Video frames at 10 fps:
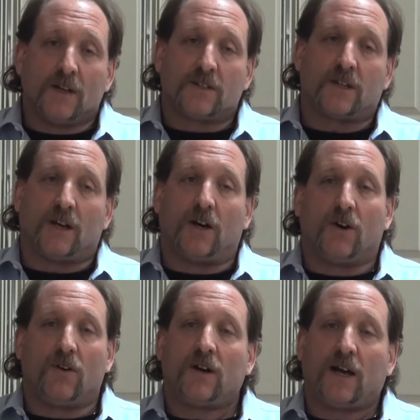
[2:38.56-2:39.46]

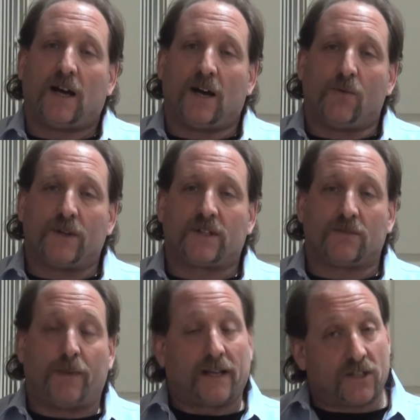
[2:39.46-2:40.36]
So
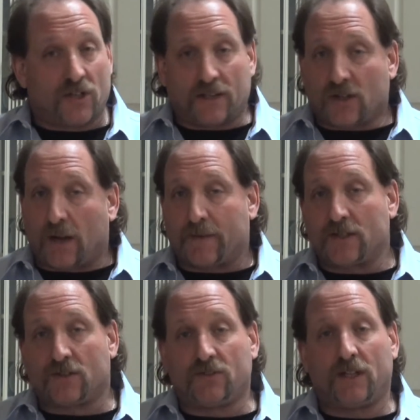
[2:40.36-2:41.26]
went back to Johns
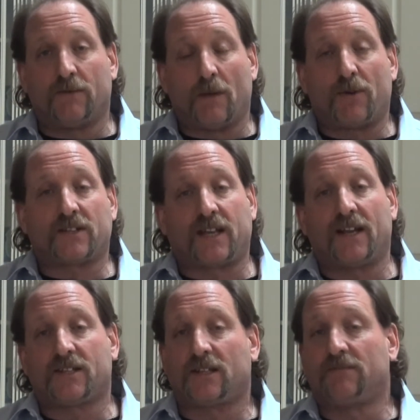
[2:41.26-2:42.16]
Hopkins, who did my breast
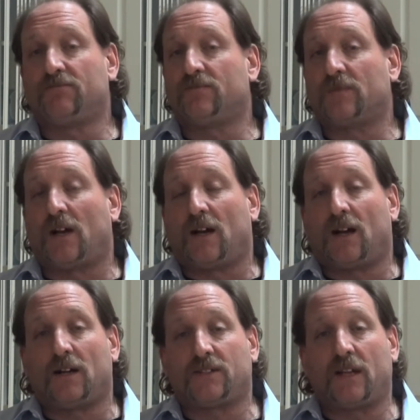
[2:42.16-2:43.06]
cancer
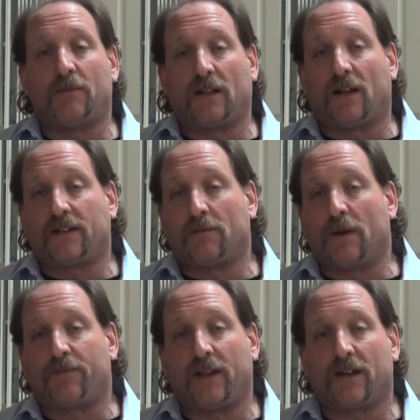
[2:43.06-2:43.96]
team. I like them
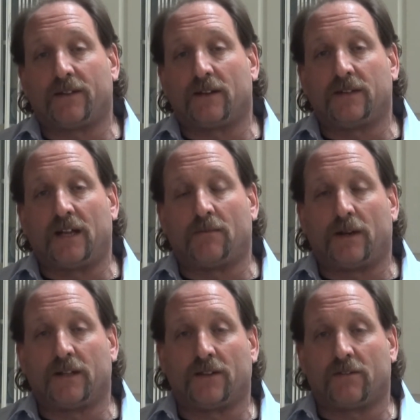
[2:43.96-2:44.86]
up there. They're
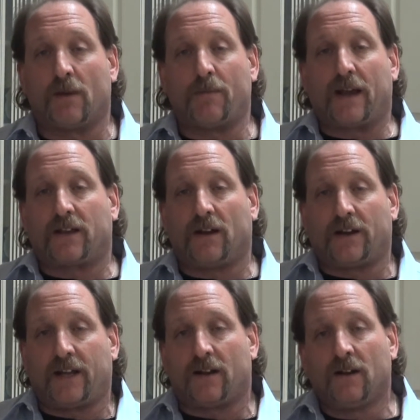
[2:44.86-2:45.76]
they're in my
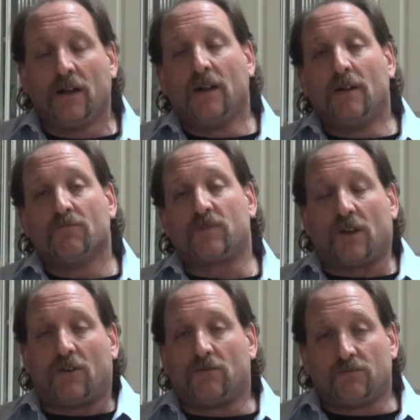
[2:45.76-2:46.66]
backyard here.
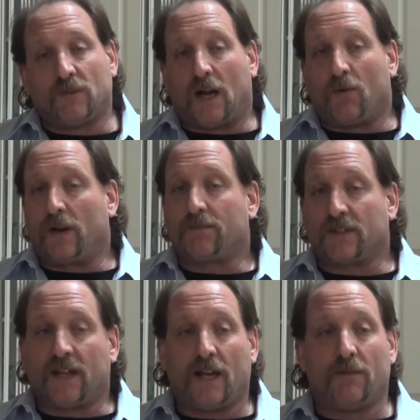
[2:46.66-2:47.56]
So I went up to
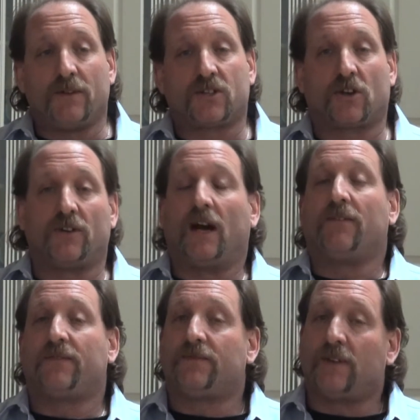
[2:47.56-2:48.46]
them, and sure
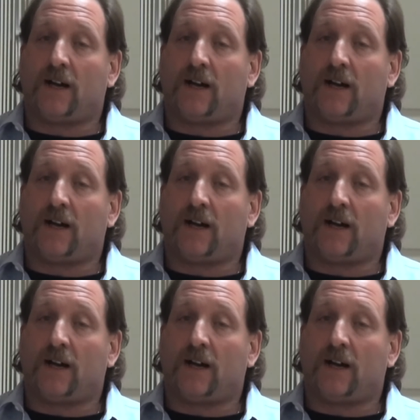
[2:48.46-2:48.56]
enough,